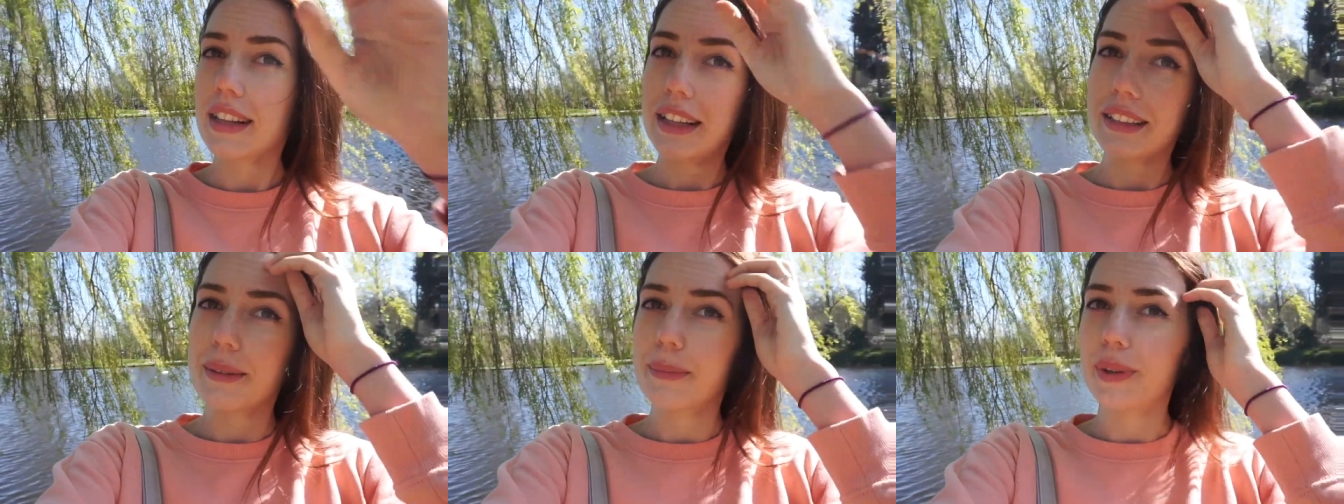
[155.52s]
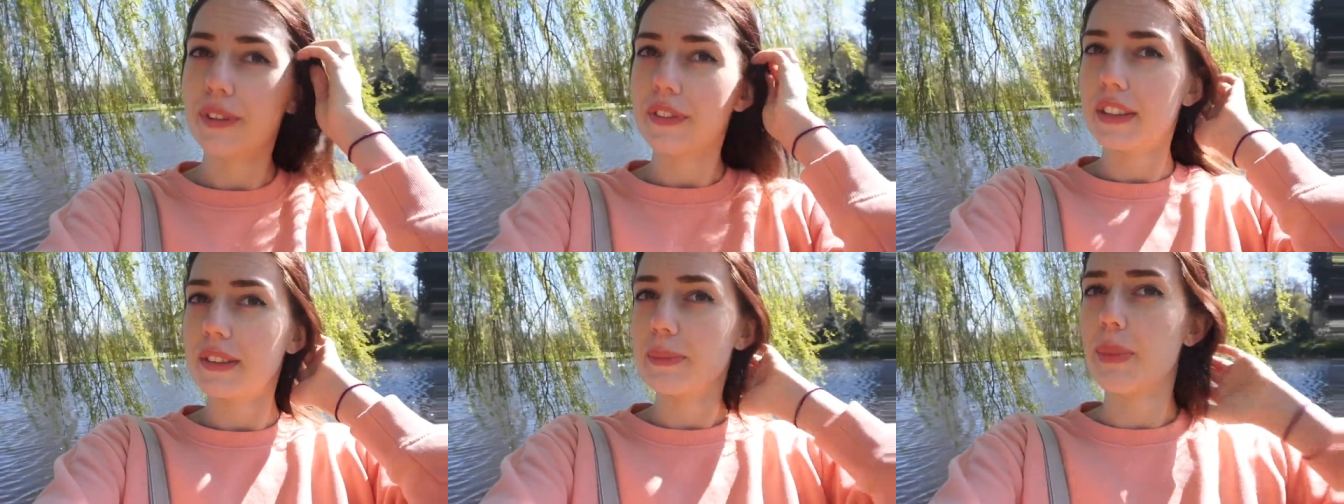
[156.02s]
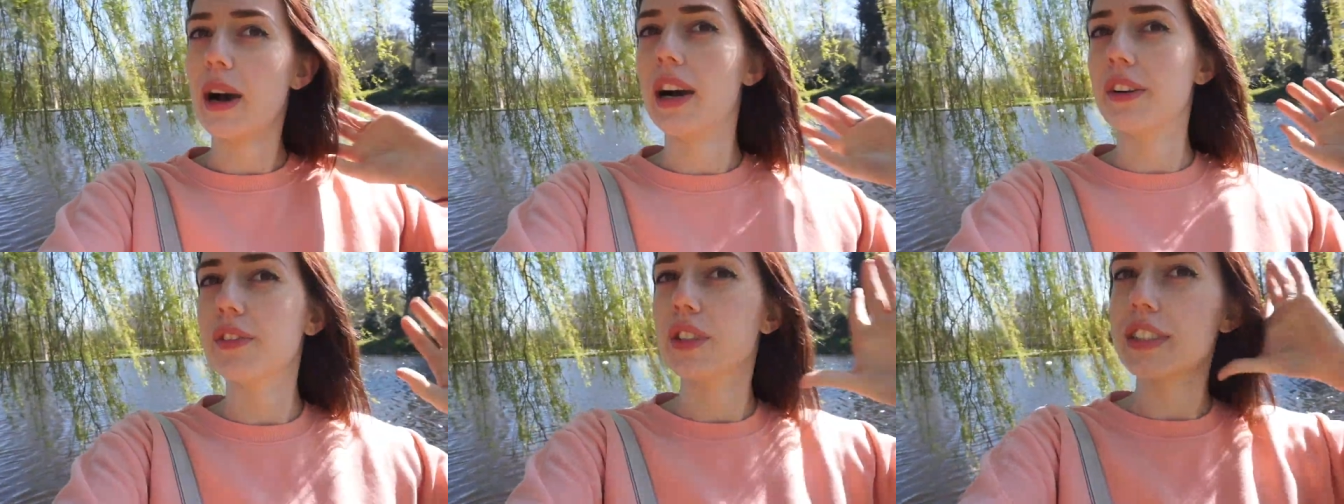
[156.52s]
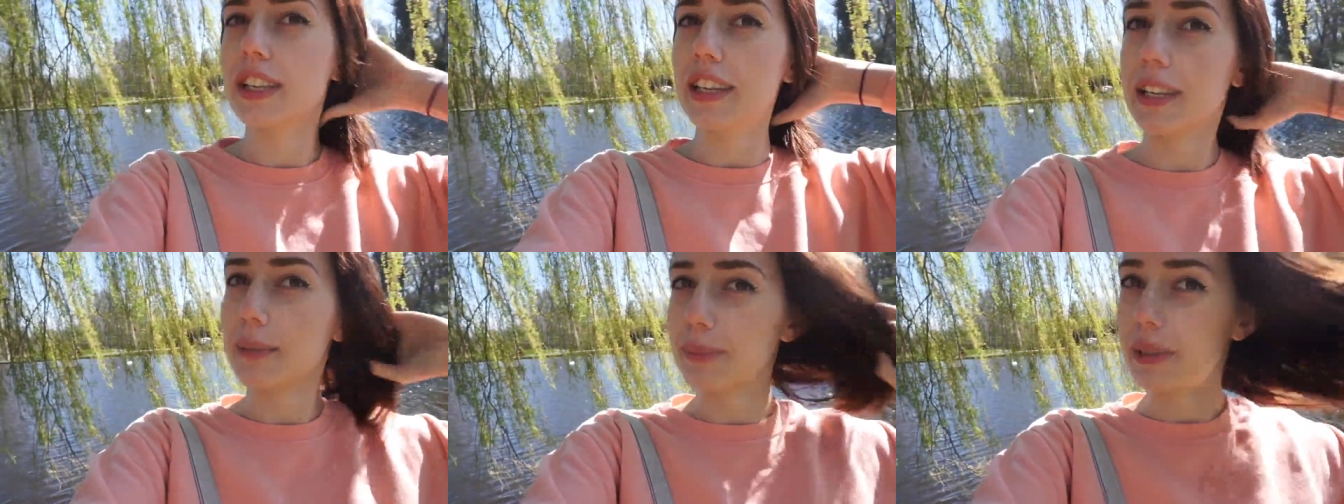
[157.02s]
So again, it was too windy
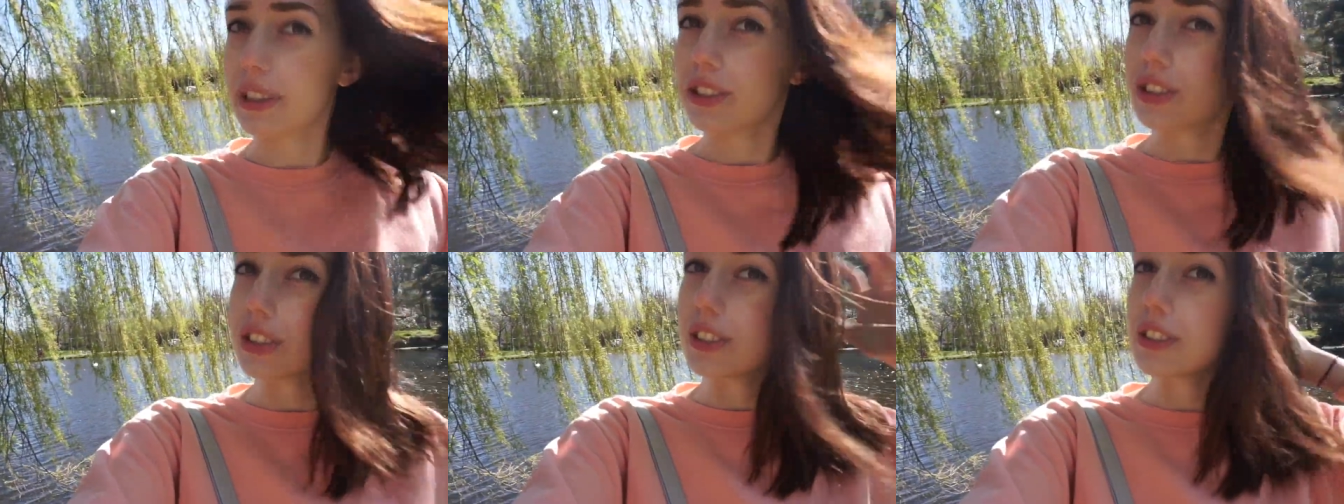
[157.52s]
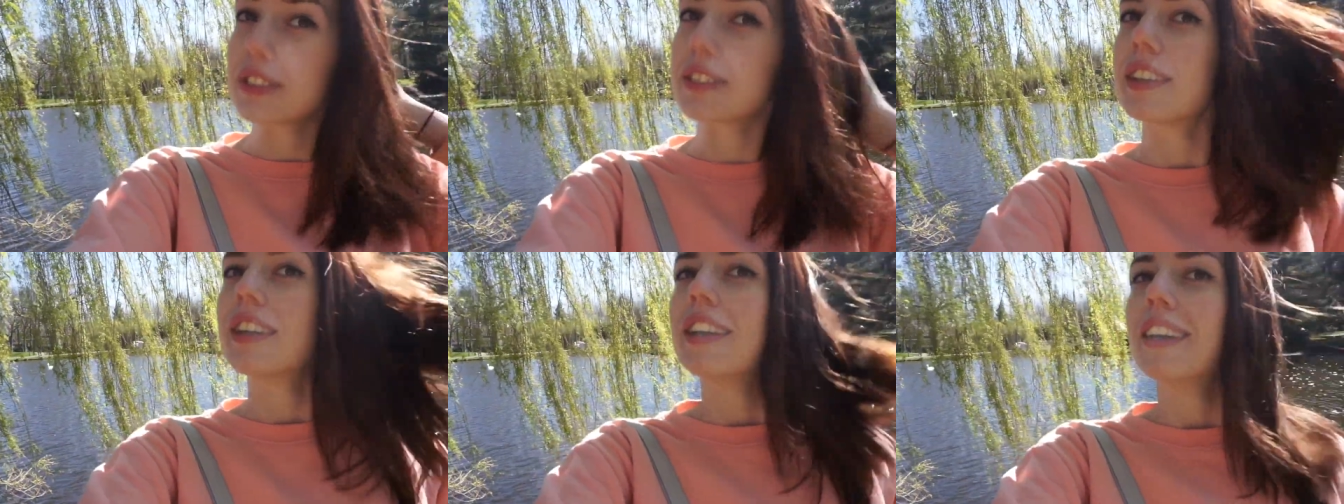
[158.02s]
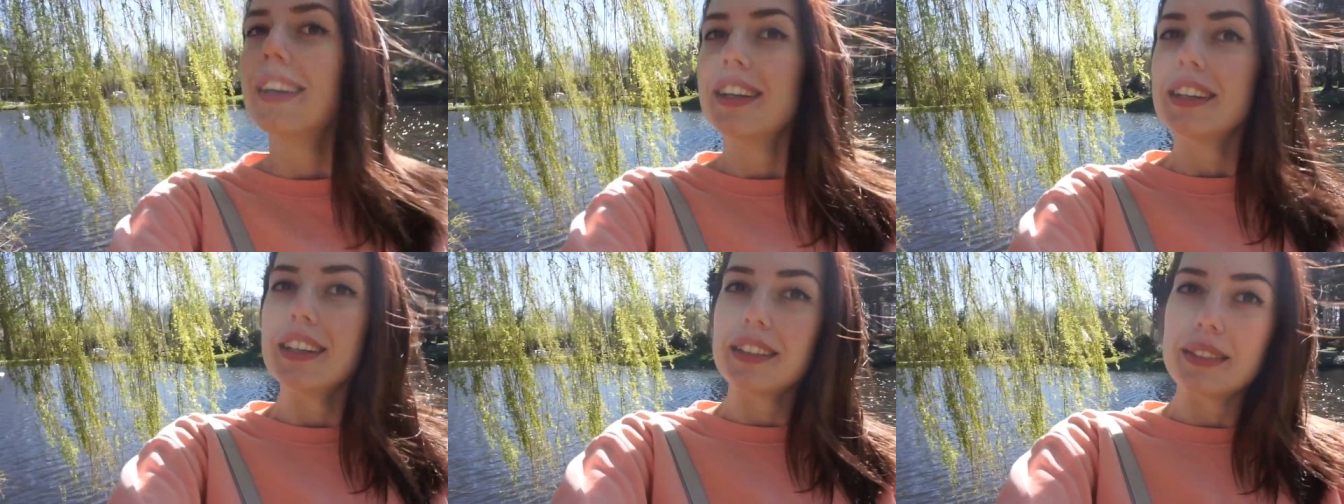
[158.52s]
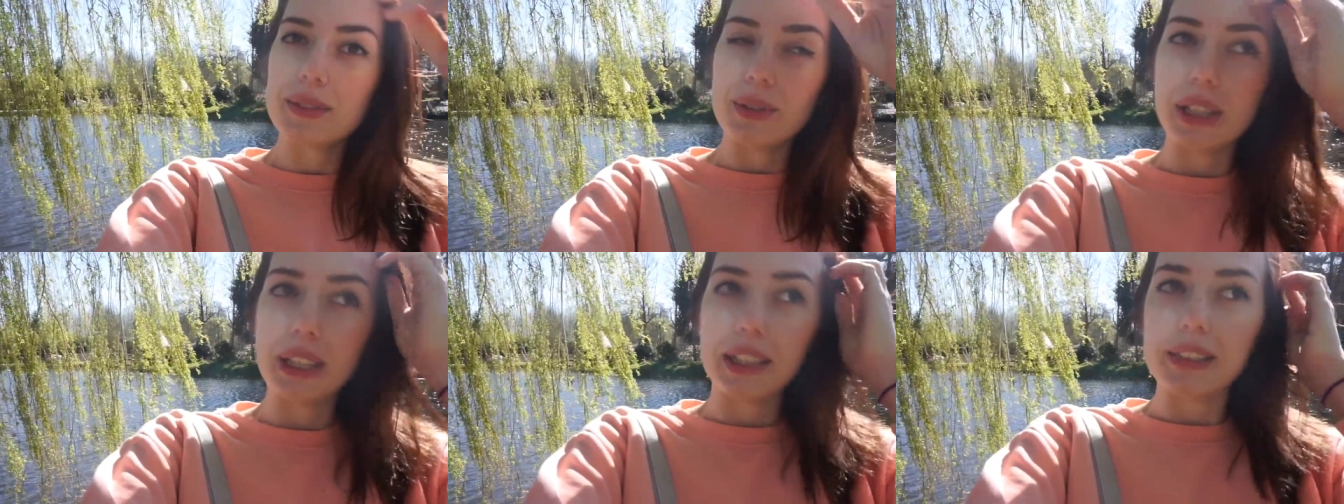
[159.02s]
and I wanted to show you like the beautiful
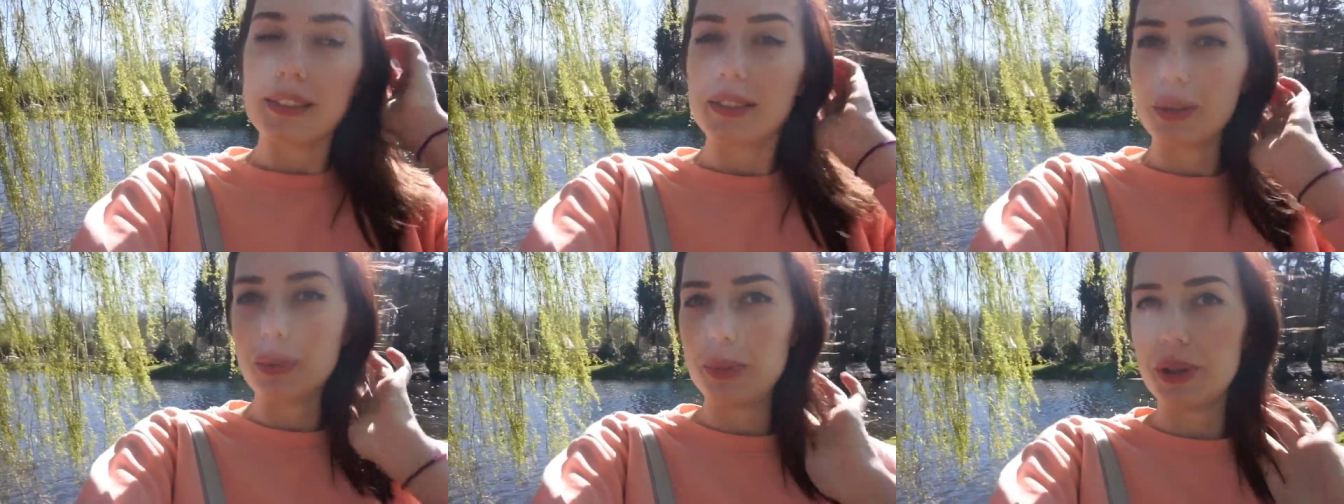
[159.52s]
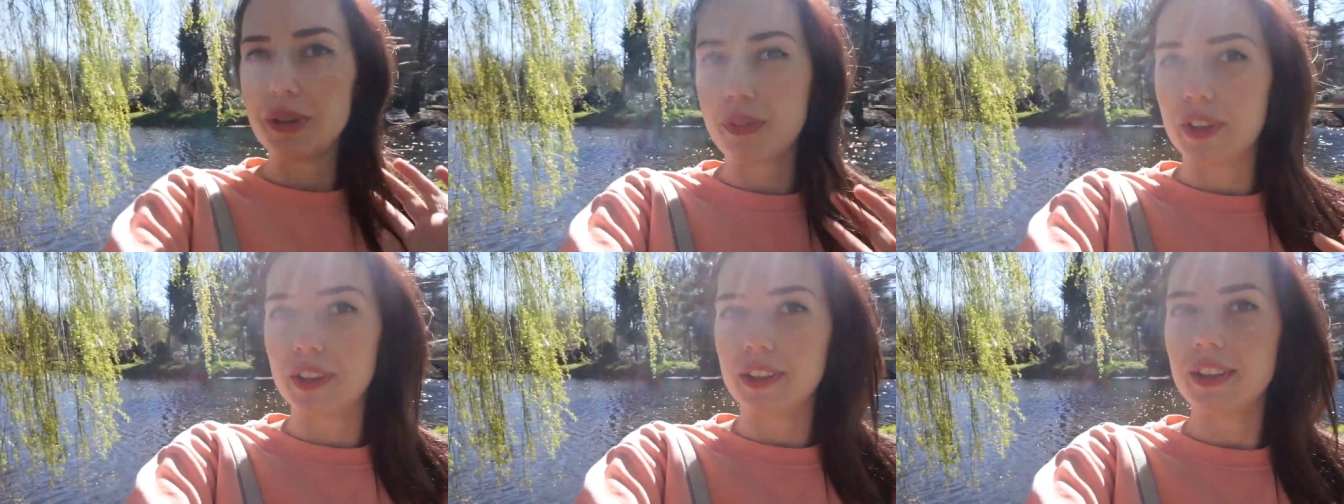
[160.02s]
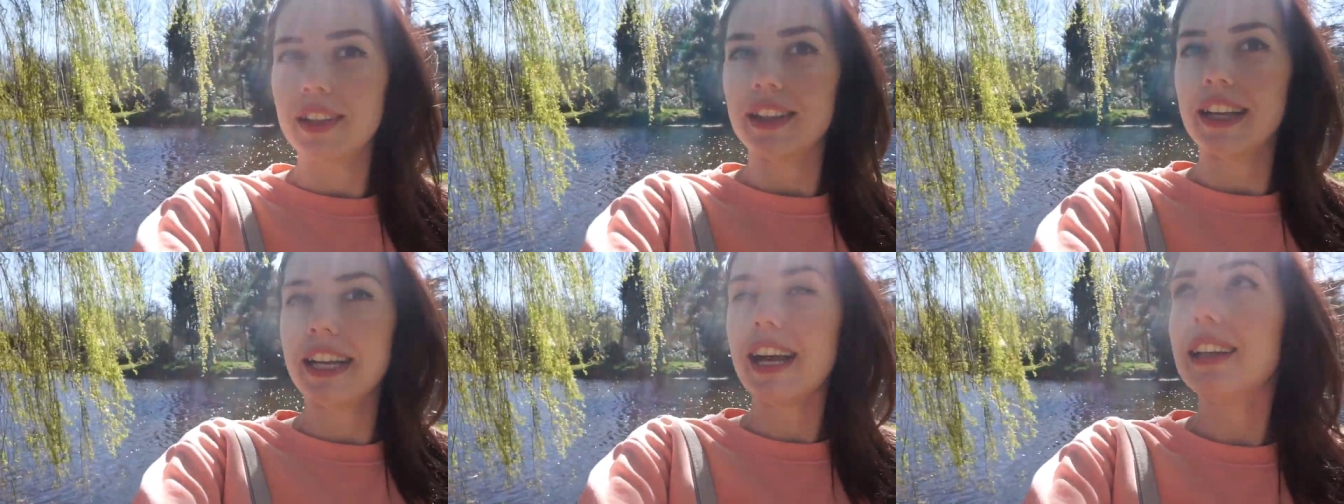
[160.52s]
spots to take pictures and here I